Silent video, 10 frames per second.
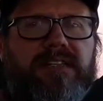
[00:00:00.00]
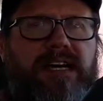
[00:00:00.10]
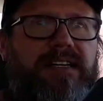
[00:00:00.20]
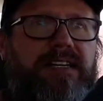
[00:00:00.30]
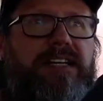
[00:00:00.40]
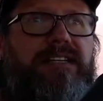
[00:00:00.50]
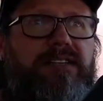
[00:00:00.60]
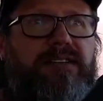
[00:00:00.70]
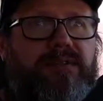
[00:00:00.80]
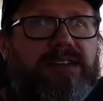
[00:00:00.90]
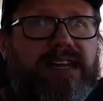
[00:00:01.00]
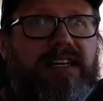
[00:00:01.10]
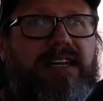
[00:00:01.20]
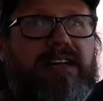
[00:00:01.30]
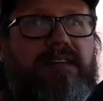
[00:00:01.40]
I'll need to get
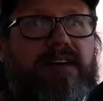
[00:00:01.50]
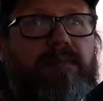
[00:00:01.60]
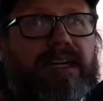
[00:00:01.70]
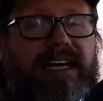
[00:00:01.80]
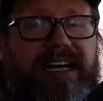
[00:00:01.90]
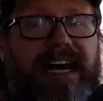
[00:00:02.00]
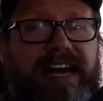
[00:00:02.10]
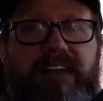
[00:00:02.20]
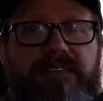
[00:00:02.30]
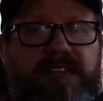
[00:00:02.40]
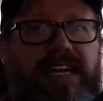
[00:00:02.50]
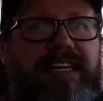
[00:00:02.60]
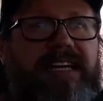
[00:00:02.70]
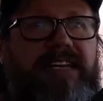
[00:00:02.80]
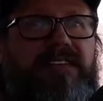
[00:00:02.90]
later on, but I got everything I
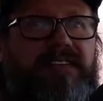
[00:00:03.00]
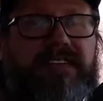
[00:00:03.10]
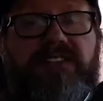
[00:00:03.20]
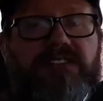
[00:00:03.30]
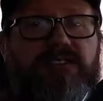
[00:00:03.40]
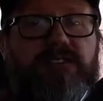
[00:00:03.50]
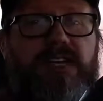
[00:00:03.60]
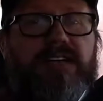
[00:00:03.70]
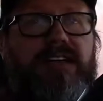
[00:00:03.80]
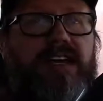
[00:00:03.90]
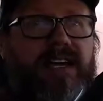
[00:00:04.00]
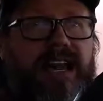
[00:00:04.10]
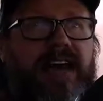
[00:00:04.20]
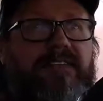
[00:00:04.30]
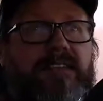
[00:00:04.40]
need to finish the truck and
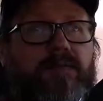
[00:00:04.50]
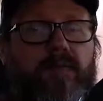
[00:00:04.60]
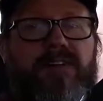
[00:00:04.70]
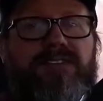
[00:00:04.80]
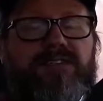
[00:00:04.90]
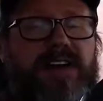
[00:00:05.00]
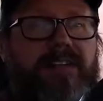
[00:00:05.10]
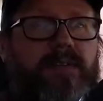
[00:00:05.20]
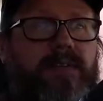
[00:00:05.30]
have it where it's drivable.